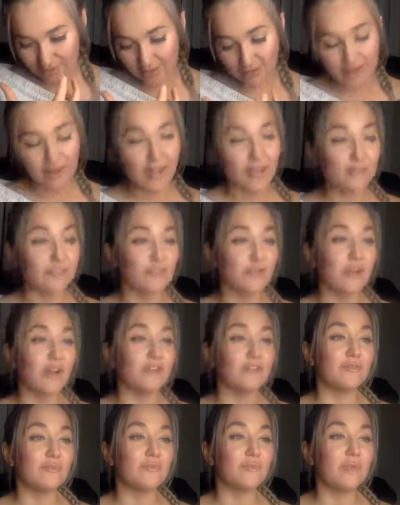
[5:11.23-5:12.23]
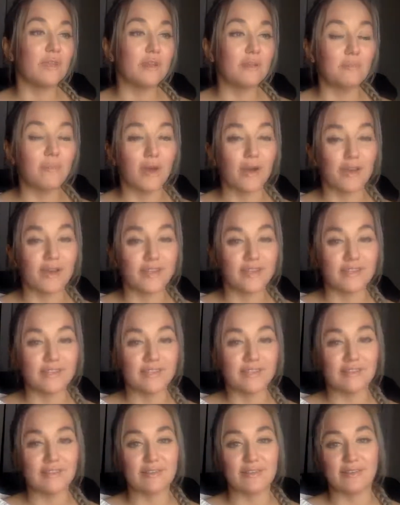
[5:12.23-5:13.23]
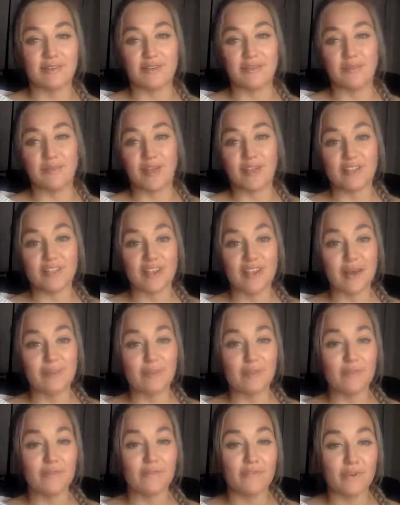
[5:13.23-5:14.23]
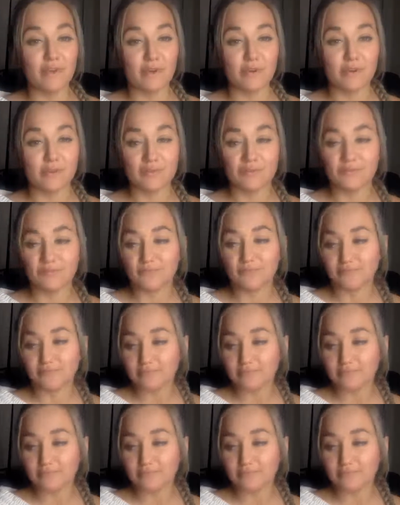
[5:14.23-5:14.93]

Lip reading: And I try to minimize my time on the phone